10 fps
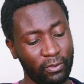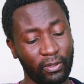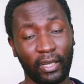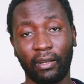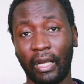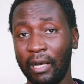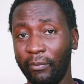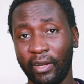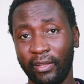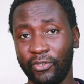of the
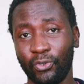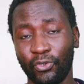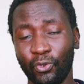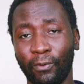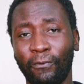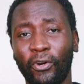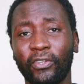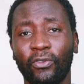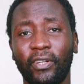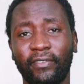camera that you should
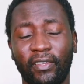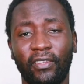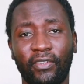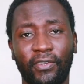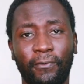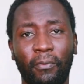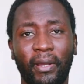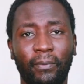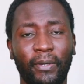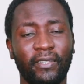focus on is the 64
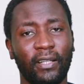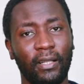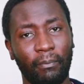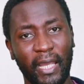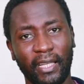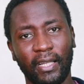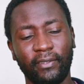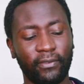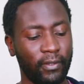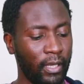megapixel main
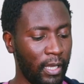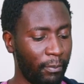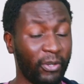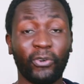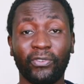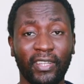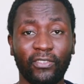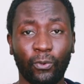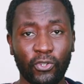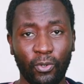lens, because
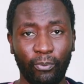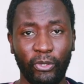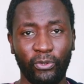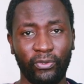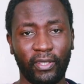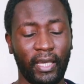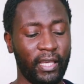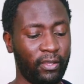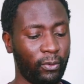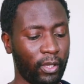that's what you'll be using
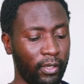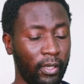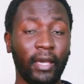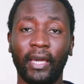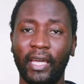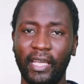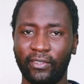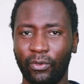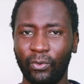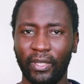either way.
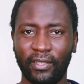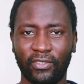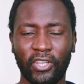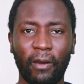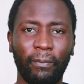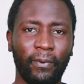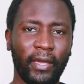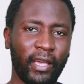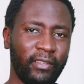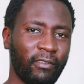It's good, it's sharp.
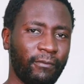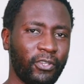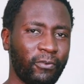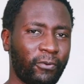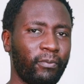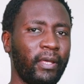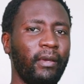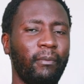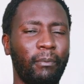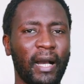Here is a video from
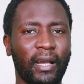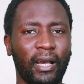the back